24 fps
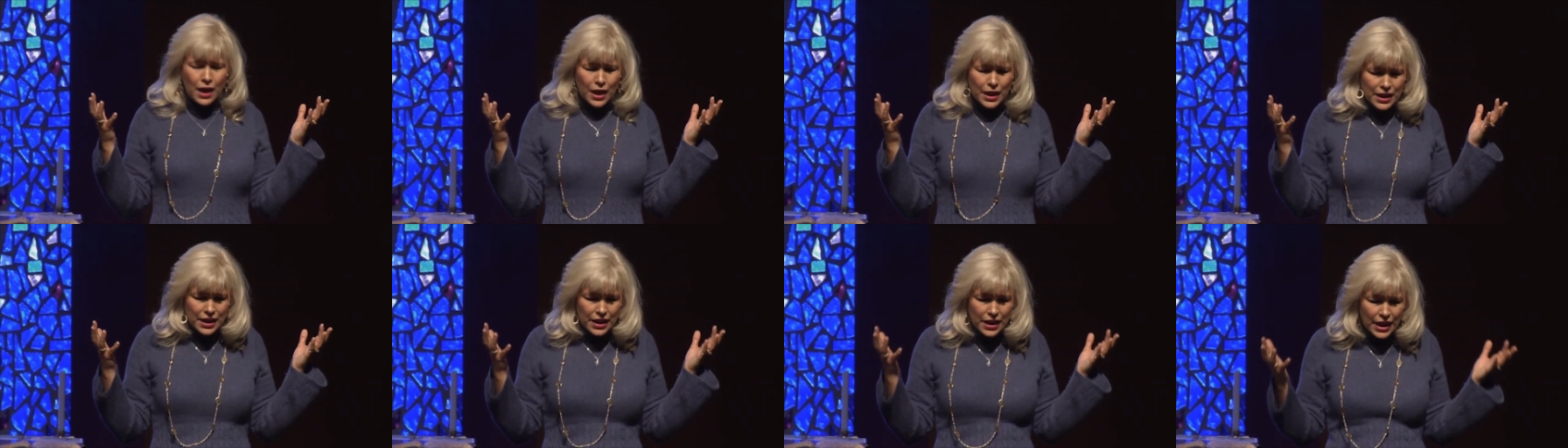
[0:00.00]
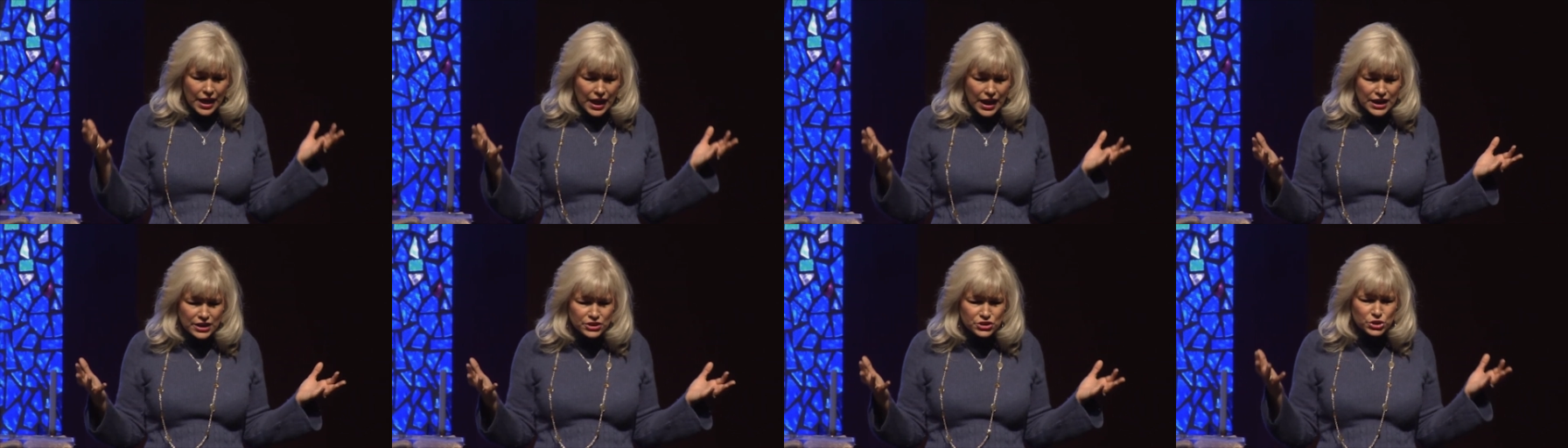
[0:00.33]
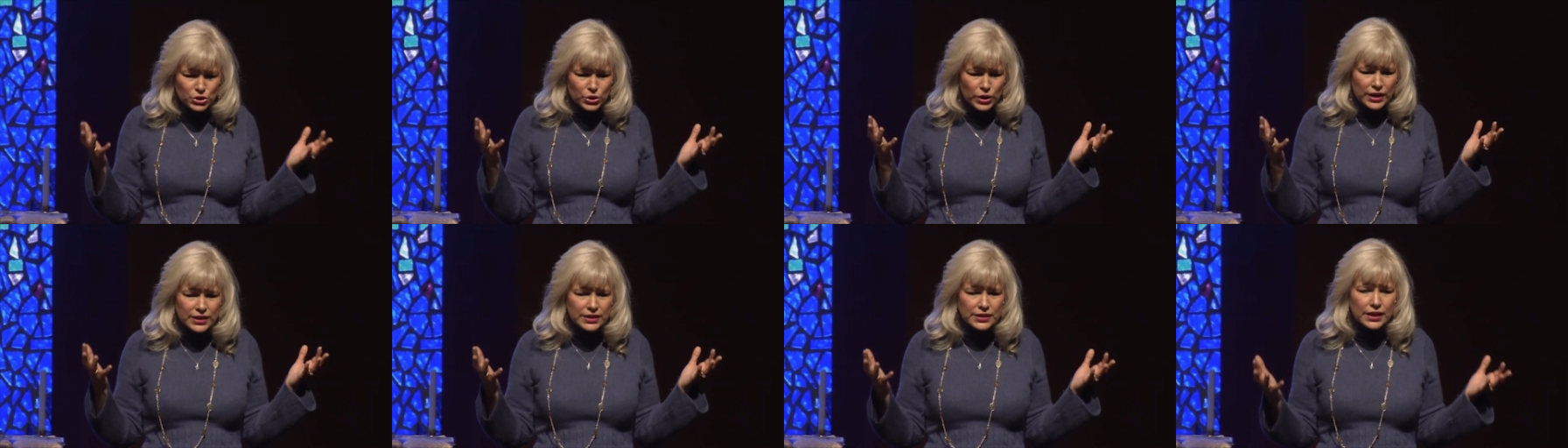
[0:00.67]
nature
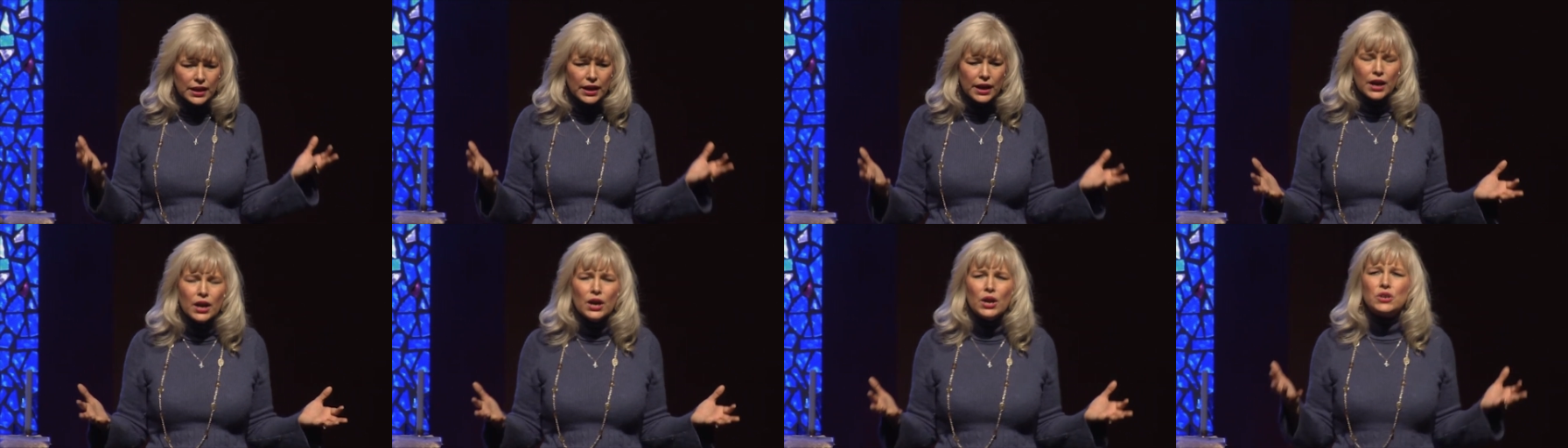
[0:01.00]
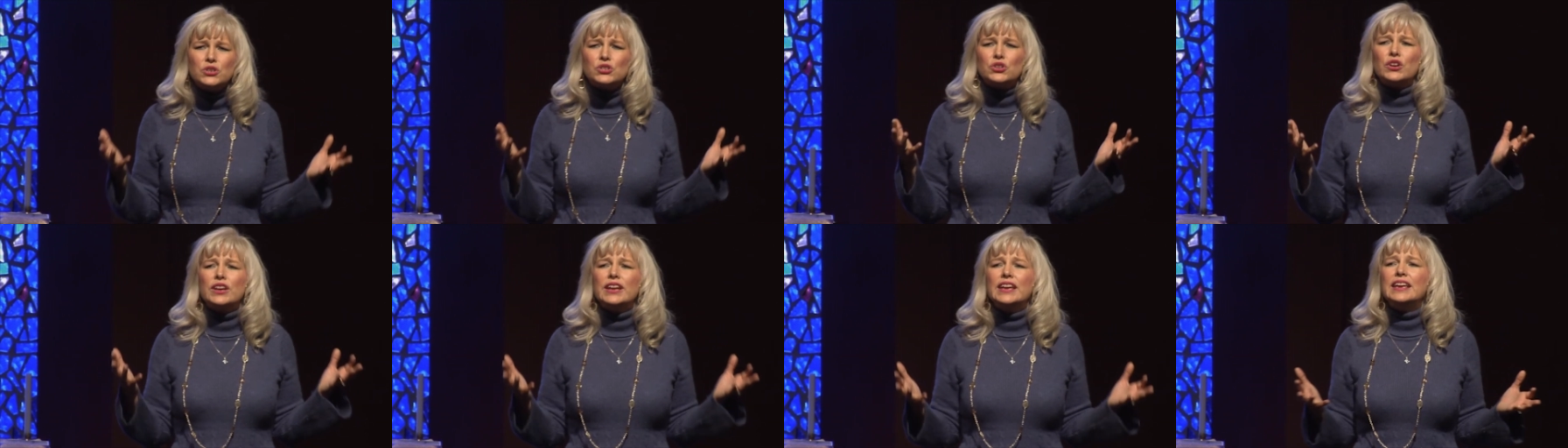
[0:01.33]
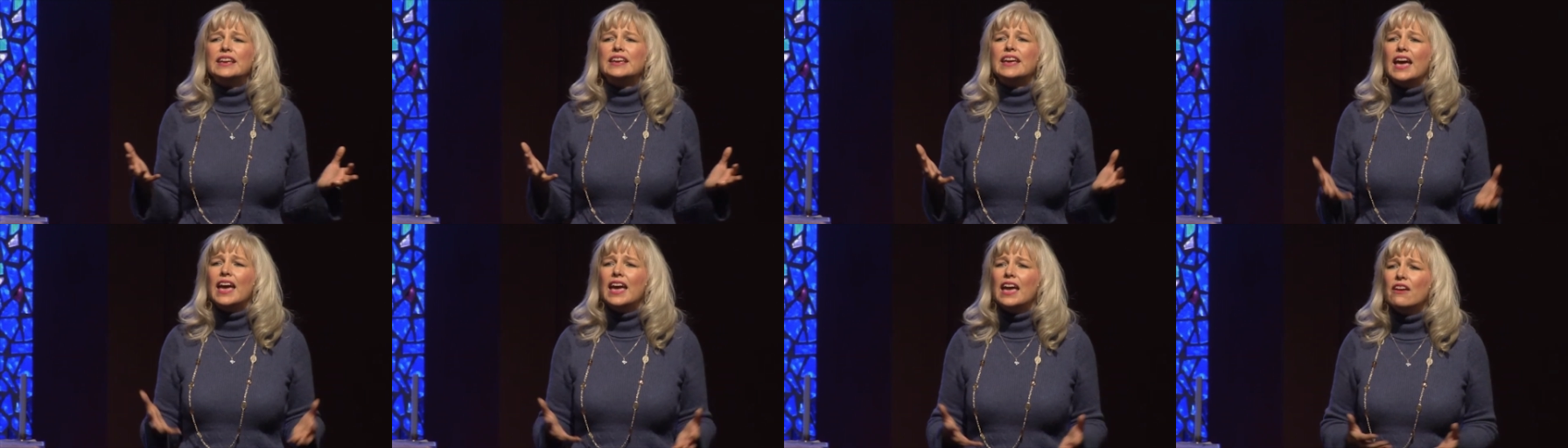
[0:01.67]
and character he
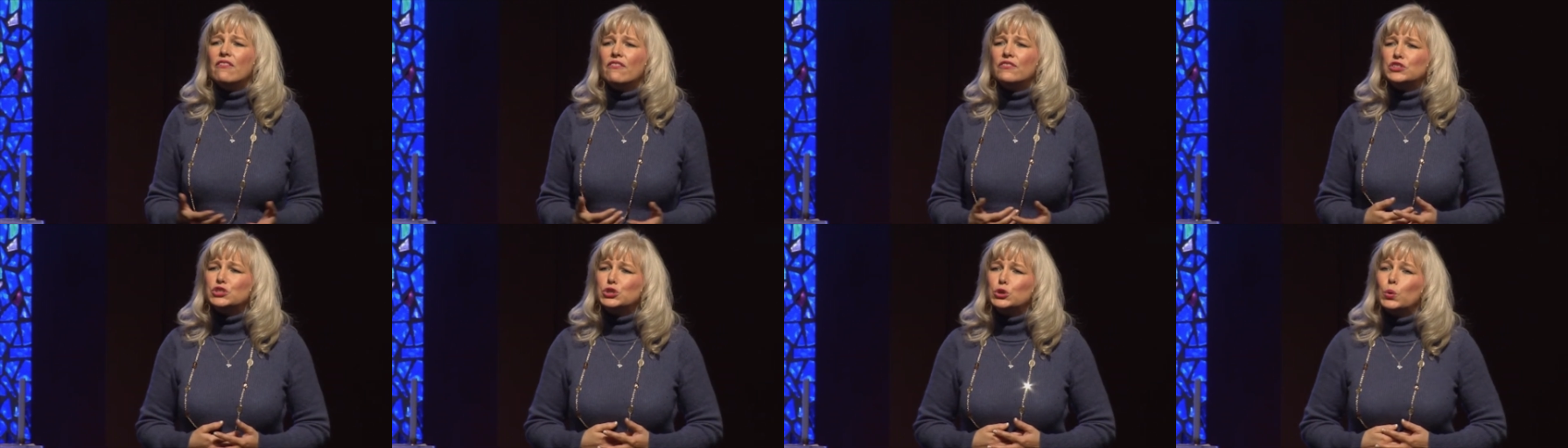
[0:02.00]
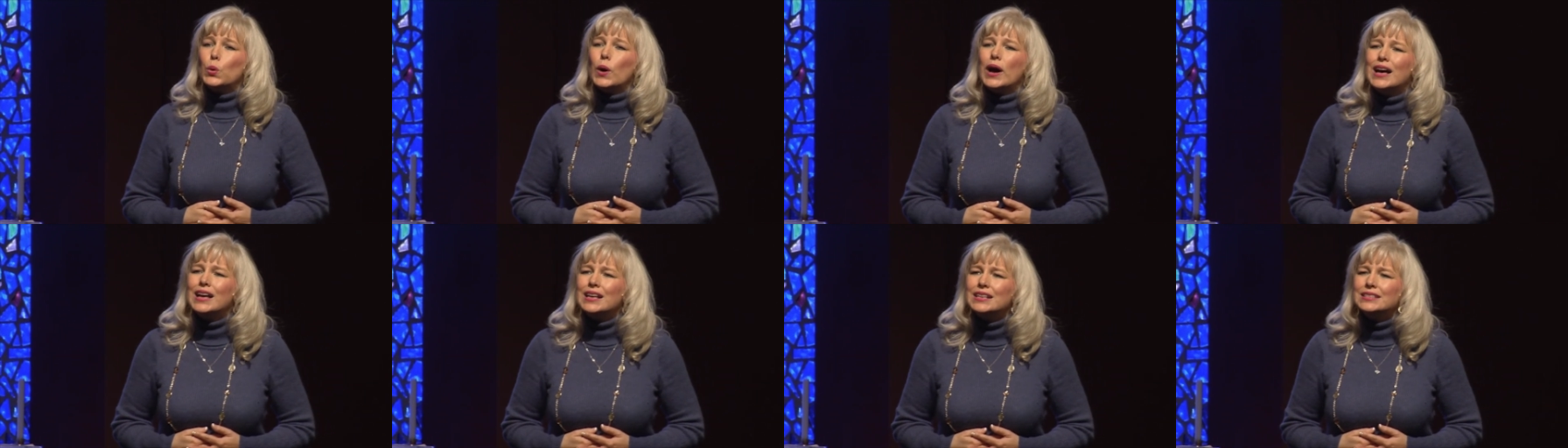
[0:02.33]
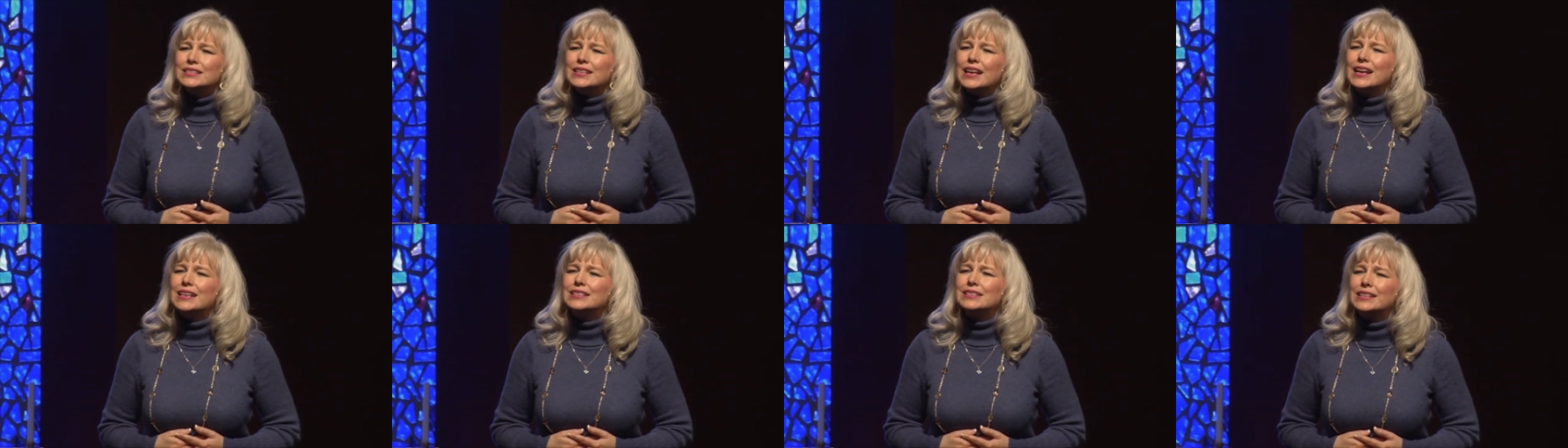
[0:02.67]
gave to us
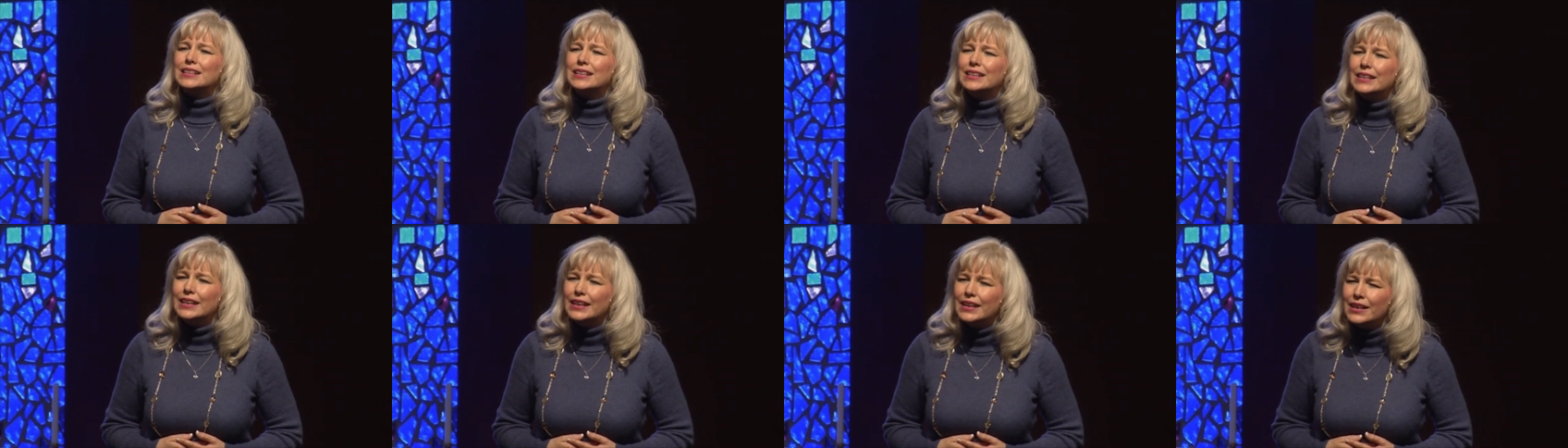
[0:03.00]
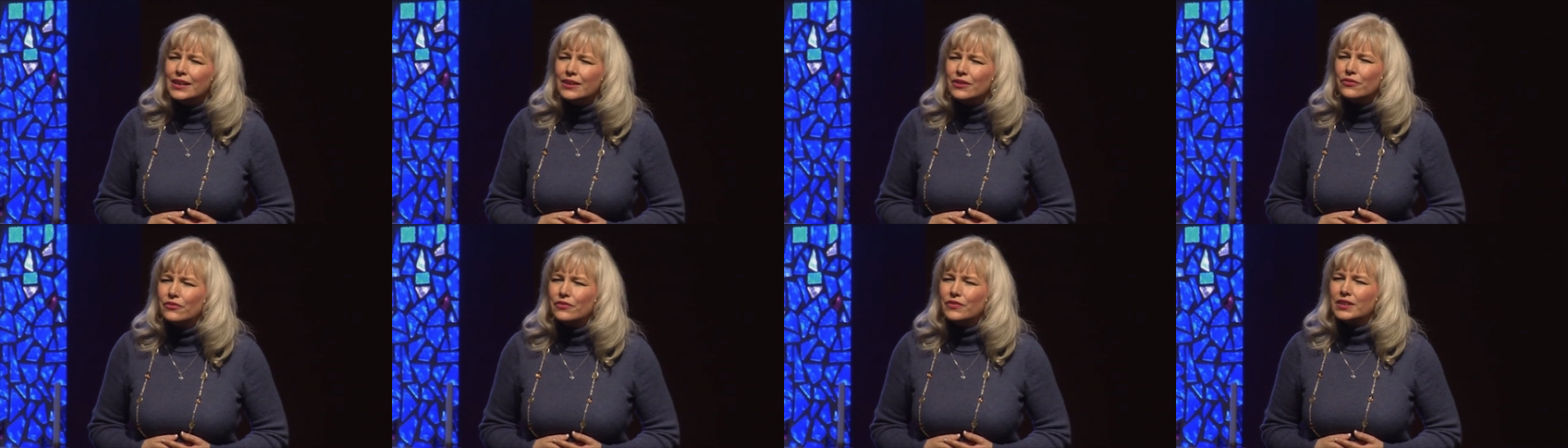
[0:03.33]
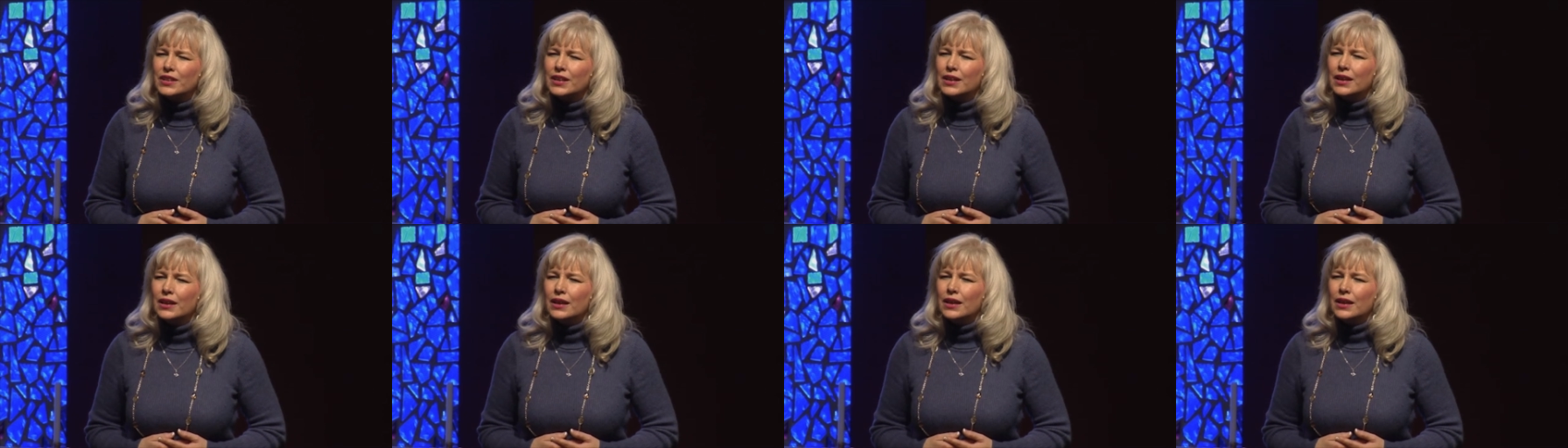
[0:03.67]
as a gift.